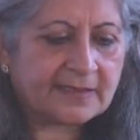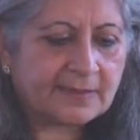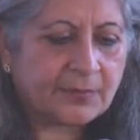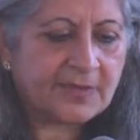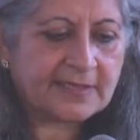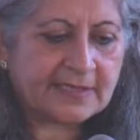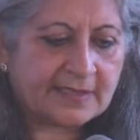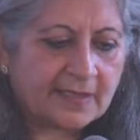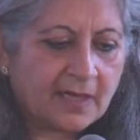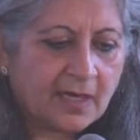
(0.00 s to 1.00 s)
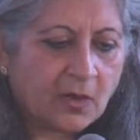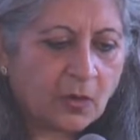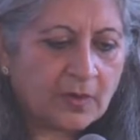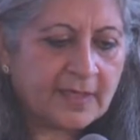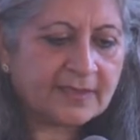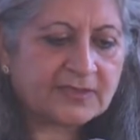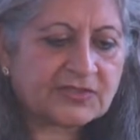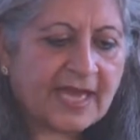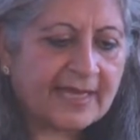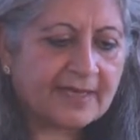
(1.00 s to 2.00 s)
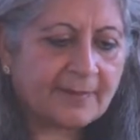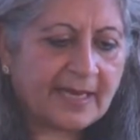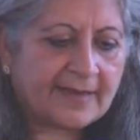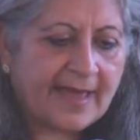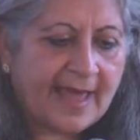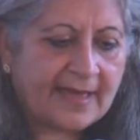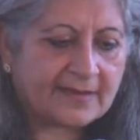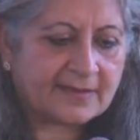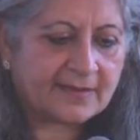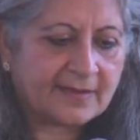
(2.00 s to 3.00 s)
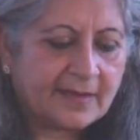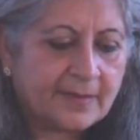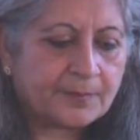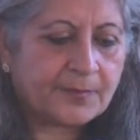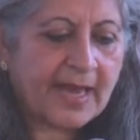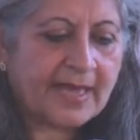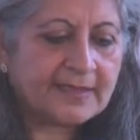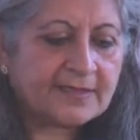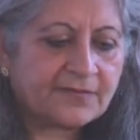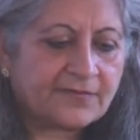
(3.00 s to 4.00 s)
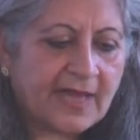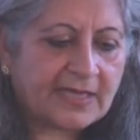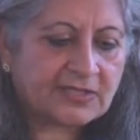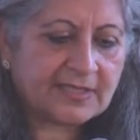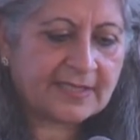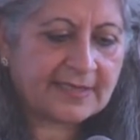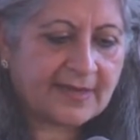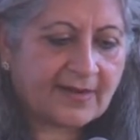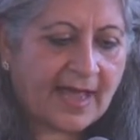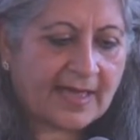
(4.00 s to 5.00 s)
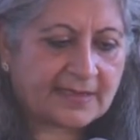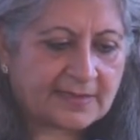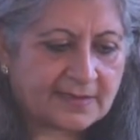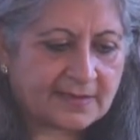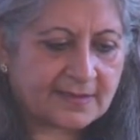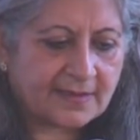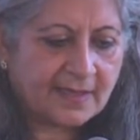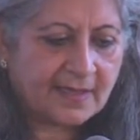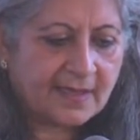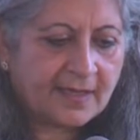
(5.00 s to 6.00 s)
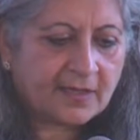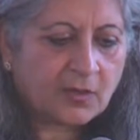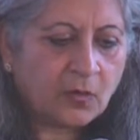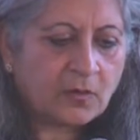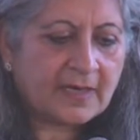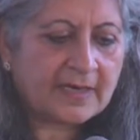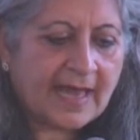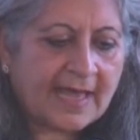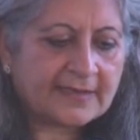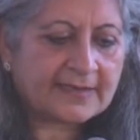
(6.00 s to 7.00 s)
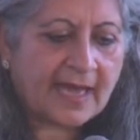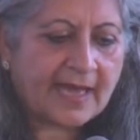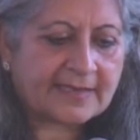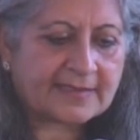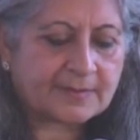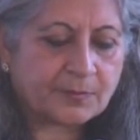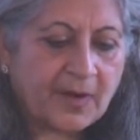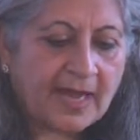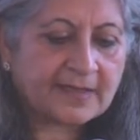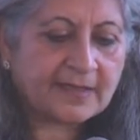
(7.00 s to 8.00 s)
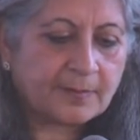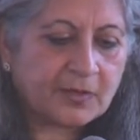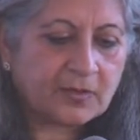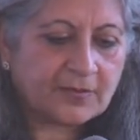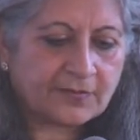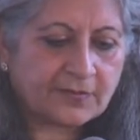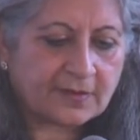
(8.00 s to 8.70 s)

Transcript: pretty, holding a child by the hand, pride flashing in their eyes, coal-lined eyes, bright and beautiful,